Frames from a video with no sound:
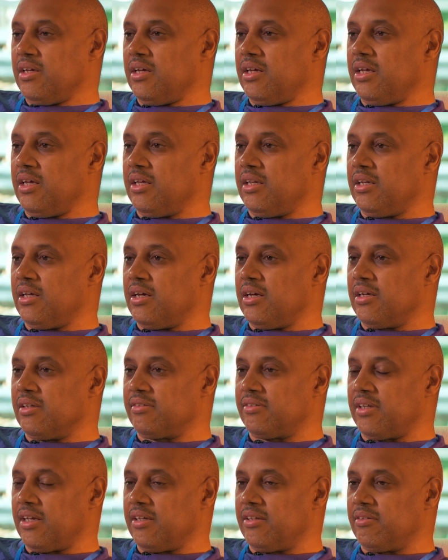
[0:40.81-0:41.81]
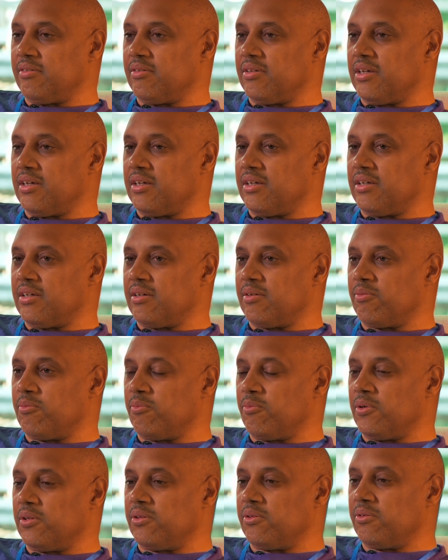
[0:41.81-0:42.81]
and
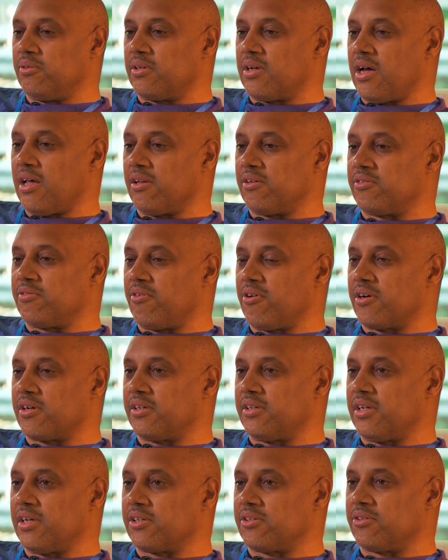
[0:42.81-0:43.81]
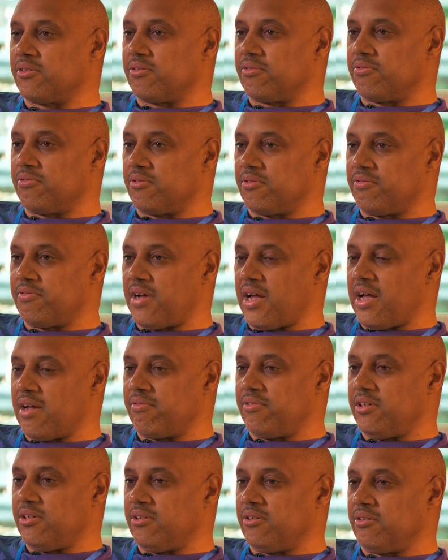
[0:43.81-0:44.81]
went through the College of Architecture for
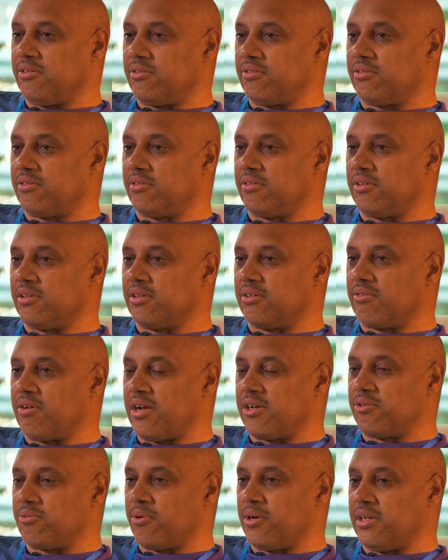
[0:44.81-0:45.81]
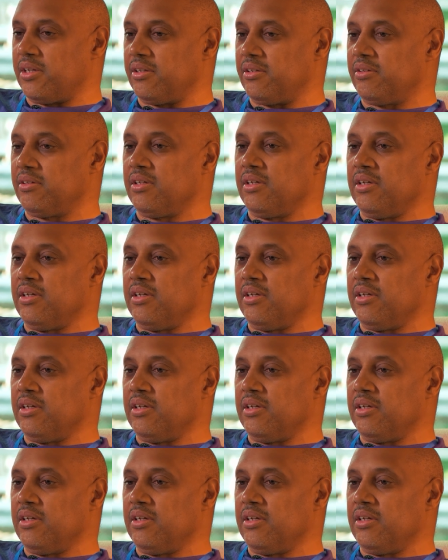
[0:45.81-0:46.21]
5 years and graduated.